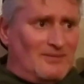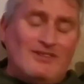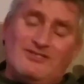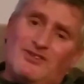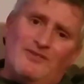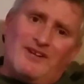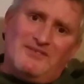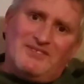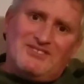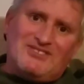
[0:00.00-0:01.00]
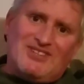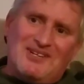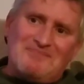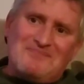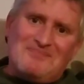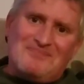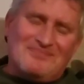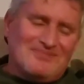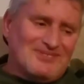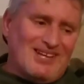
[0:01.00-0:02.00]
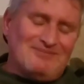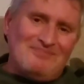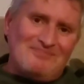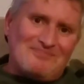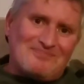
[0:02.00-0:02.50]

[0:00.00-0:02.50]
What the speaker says: those two flavours done.